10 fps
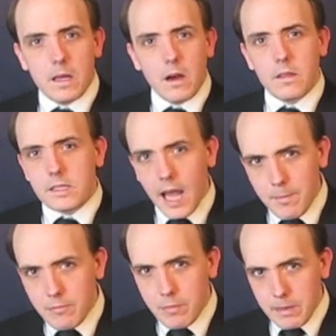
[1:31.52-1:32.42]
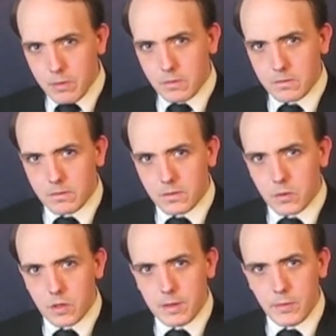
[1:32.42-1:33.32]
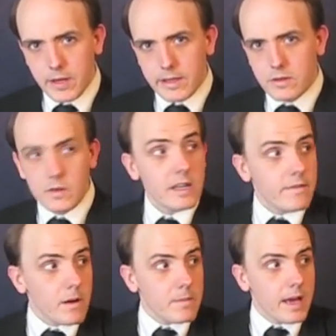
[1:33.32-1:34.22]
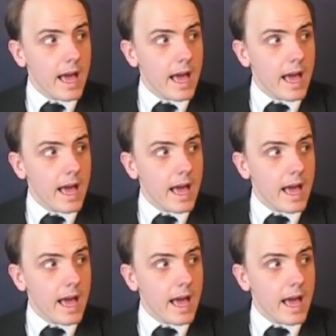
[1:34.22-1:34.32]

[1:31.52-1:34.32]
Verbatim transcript: are the type of people who would be willing to give up